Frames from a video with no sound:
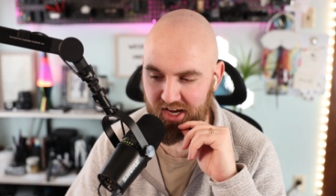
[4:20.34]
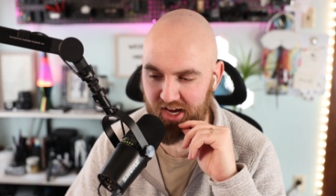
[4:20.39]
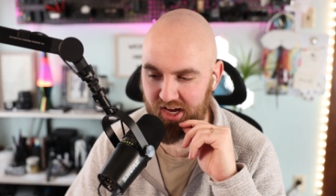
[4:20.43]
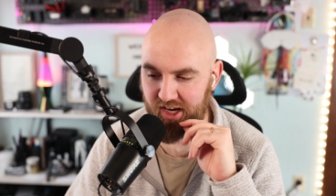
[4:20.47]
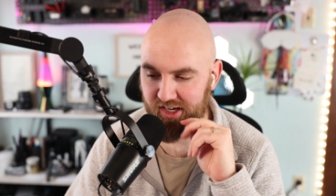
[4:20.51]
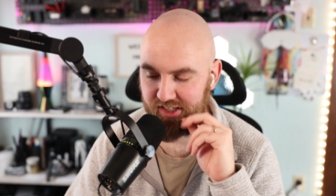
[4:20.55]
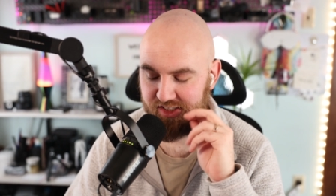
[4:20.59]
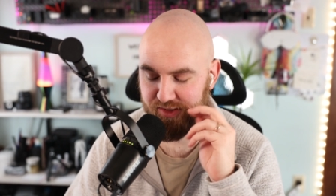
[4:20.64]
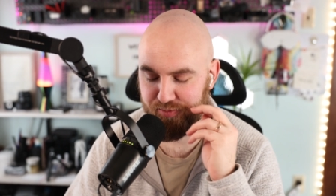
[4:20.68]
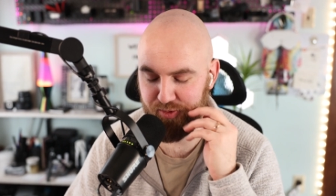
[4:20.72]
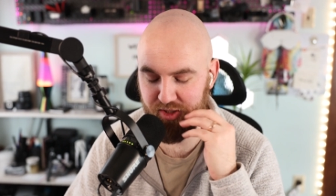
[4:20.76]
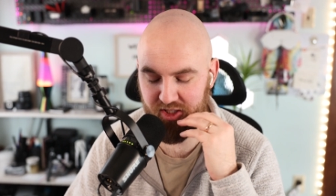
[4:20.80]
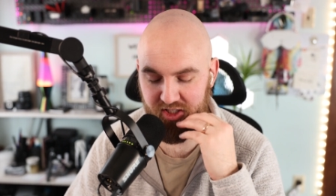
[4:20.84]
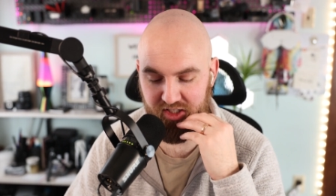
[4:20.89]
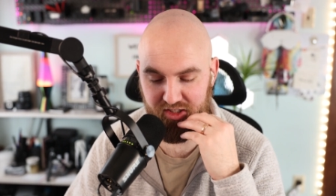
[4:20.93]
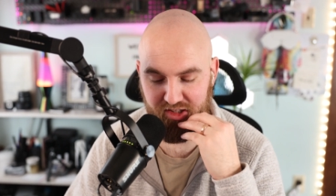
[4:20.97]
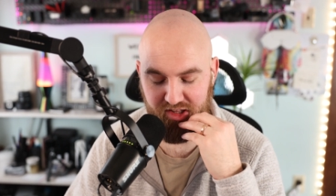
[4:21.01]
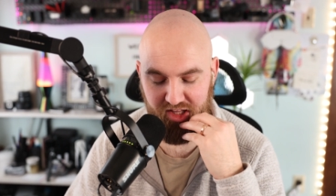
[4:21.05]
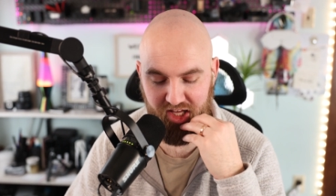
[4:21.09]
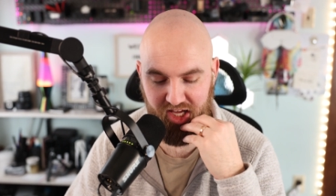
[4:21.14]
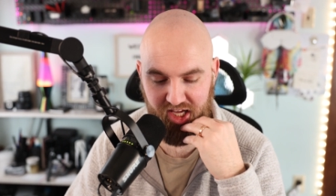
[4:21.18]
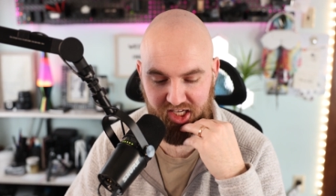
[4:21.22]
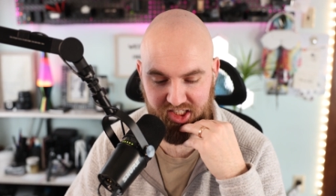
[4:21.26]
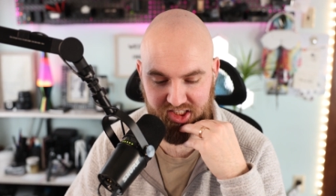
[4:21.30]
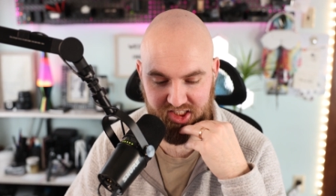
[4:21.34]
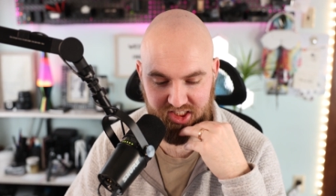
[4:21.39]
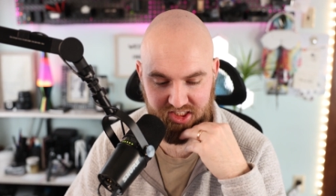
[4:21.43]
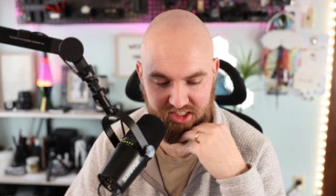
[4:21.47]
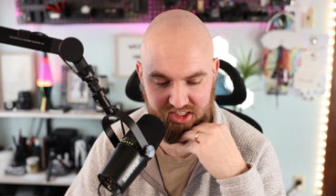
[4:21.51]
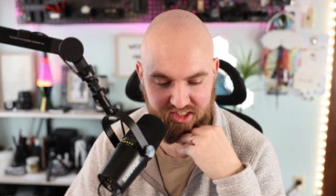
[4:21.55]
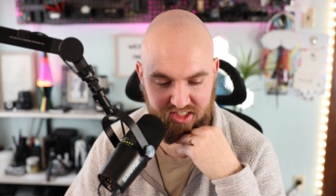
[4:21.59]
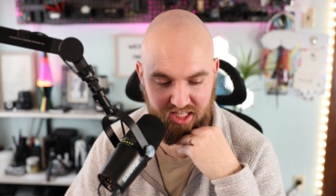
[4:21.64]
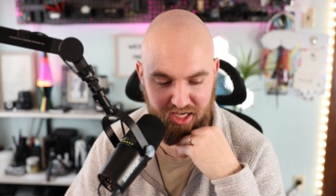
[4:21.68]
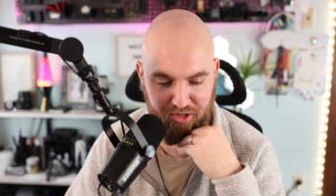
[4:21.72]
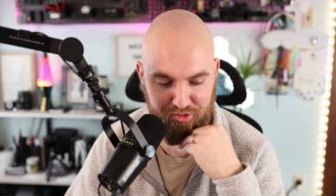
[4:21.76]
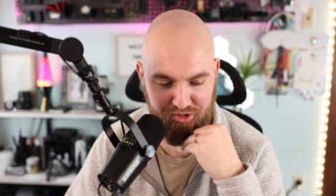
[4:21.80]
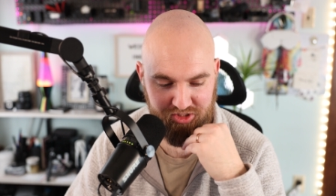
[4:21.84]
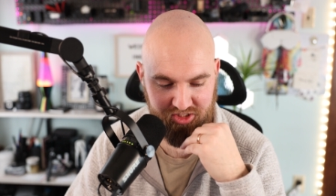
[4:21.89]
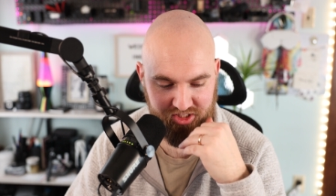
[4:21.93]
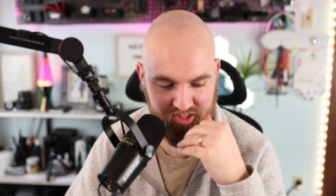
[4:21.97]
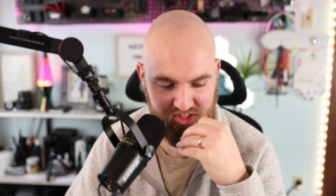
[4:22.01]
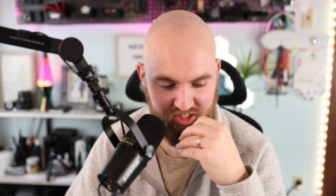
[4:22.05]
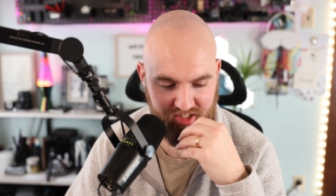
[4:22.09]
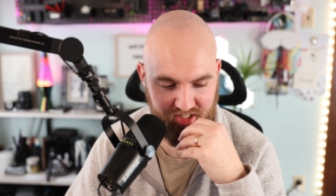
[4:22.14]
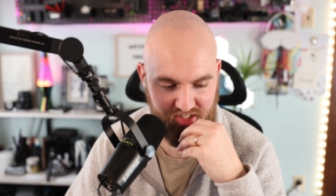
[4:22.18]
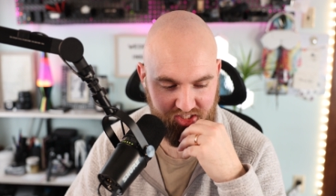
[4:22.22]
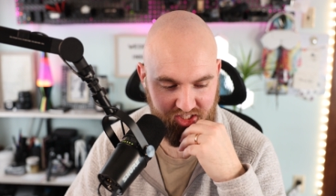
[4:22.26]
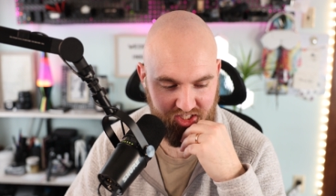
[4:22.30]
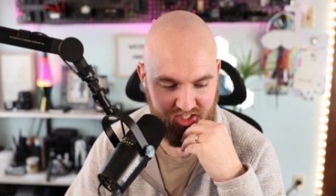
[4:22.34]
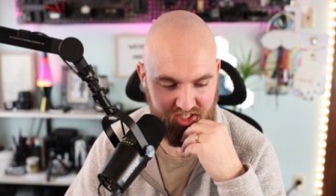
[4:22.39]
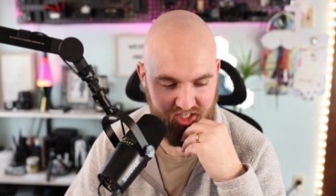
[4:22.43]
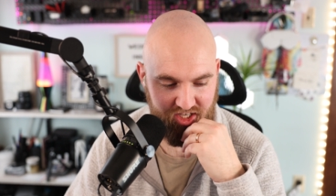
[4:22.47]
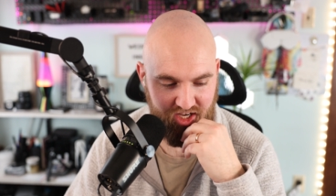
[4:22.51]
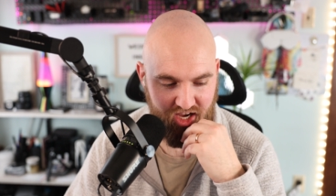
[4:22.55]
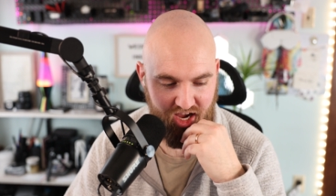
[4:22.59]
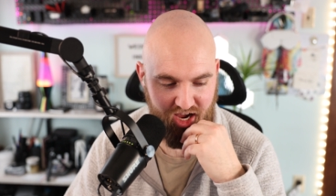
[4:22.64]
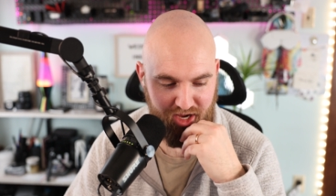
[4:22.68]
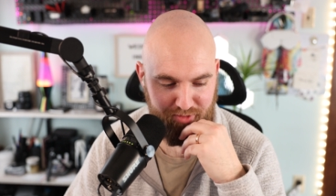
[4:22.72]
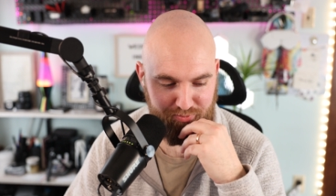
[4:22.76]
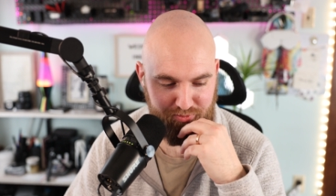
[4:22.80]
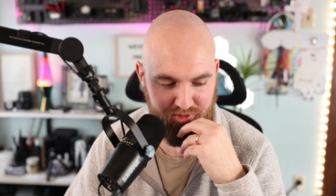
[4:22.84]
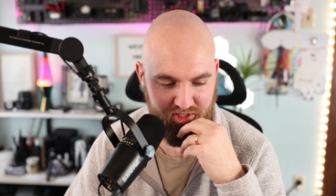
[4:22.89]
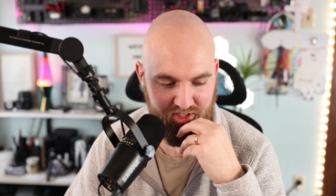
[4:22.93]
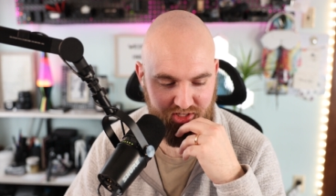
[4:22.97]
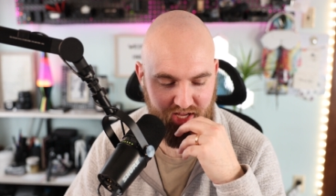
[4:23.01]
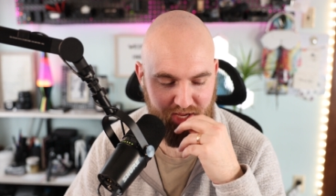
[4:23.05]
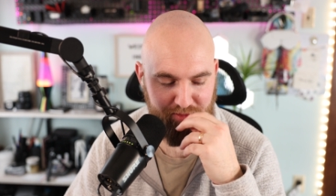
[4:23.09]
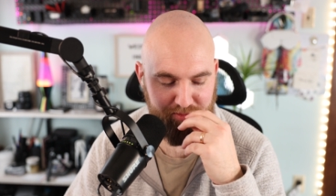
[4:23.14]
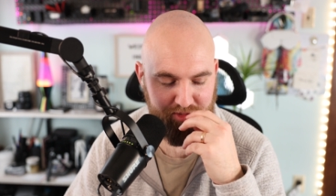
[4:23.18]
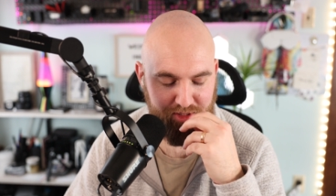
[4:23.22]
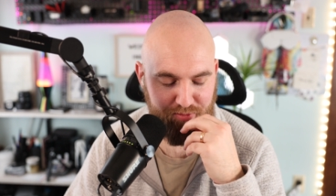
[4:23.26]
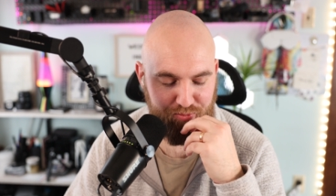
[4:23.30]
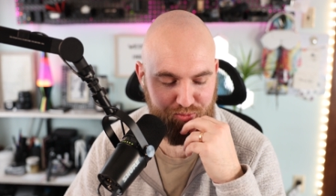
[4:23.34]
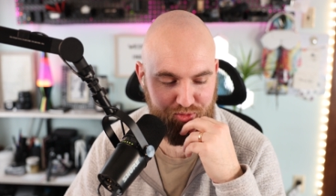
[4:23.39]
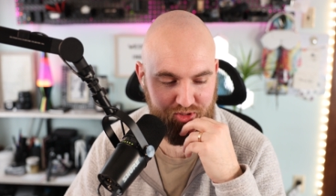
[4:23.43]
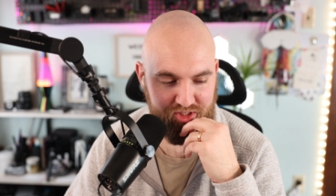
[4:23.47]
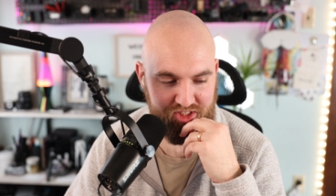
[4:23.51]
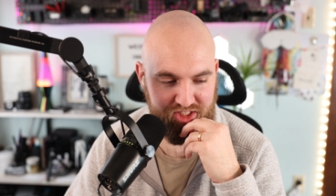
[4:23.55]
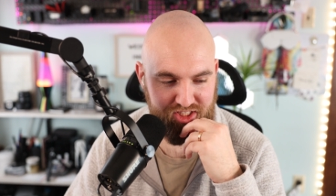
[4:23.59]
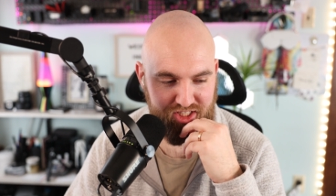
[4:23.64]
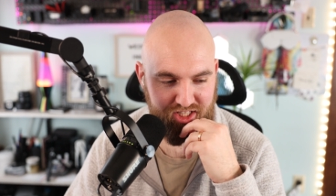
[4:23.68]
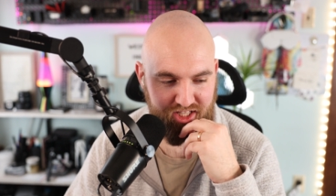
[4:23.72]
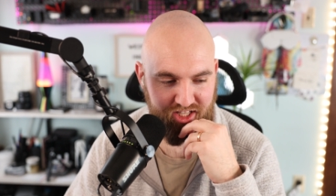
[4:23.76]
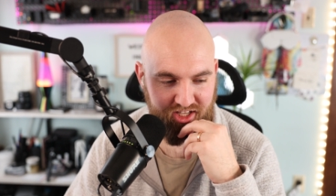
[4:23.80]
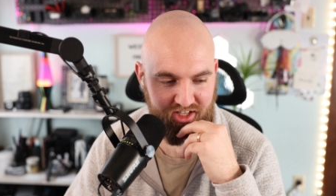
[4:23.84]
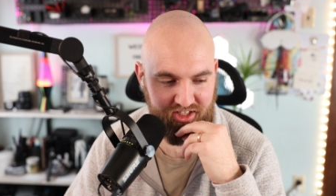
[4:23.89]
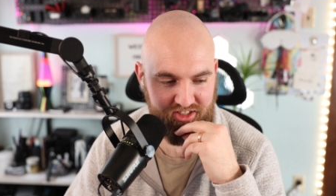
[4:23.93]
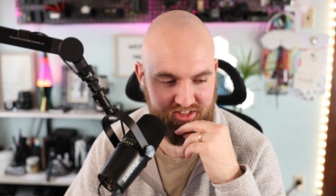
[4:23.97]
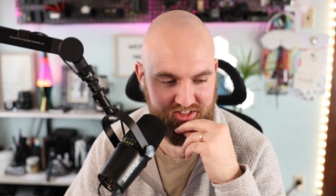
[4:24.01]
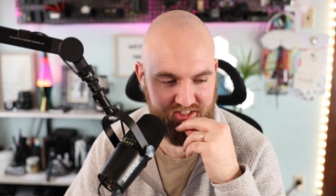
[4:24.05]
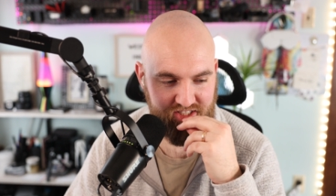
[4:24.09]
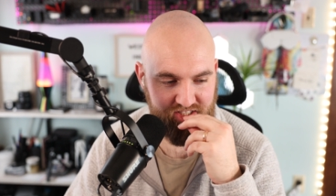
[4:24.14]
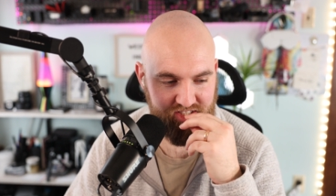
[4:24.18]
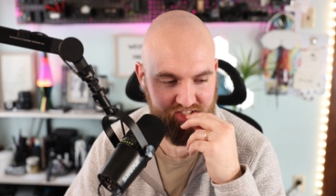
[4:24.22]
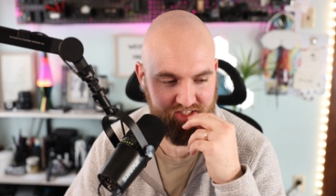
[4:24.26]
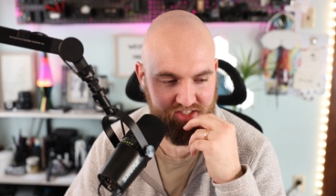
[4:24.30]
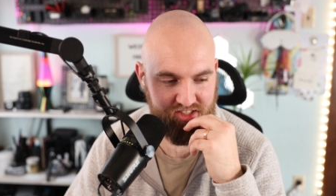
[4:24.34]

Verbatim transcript: yeah. Speaking of that, that was the I'm i I'm the person that